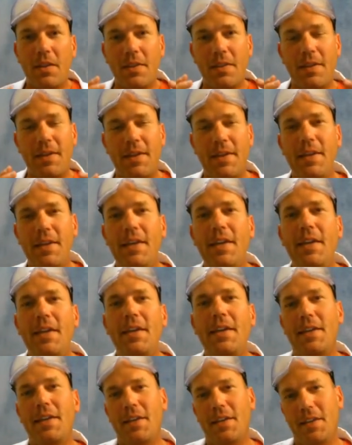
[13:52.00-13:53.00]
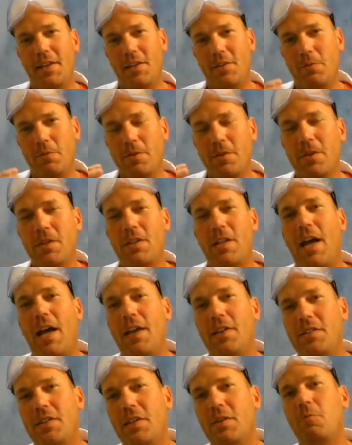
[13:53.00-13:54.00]
The key is
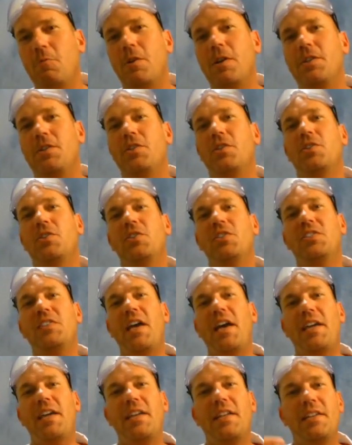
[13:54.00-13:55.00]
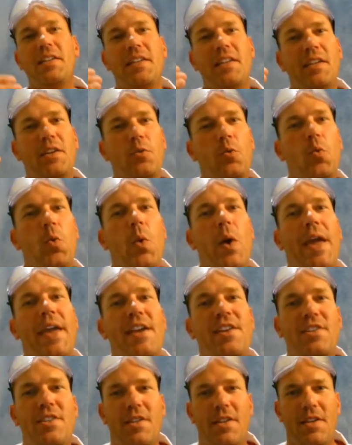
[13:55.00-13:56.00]
realizing what your second
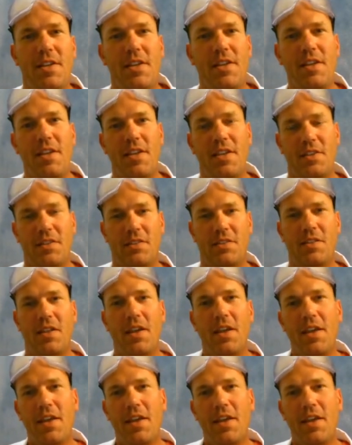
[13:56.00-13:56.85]
equation is.